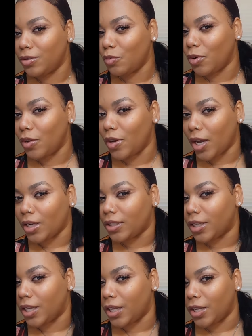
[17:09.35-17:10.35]
what you guys
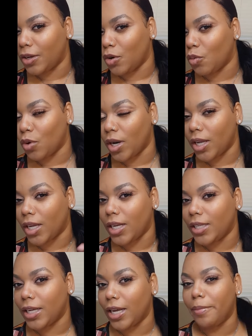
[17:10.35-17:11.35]
think or what I could
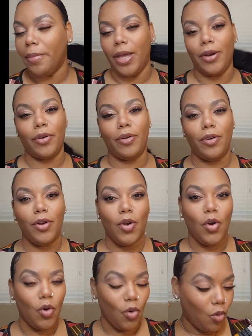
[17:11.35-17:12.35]
have done better
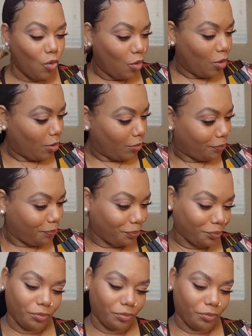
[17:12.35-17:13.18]
or